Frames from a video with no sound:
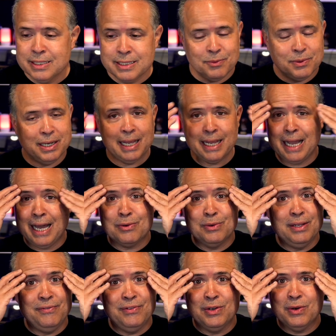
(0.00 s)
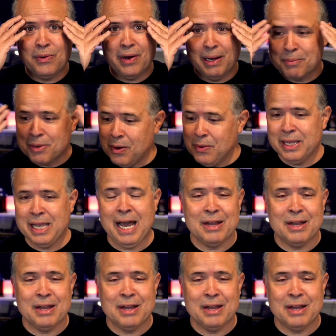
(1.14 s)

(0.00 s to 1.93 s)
that we're like, I don't even know where I'm going.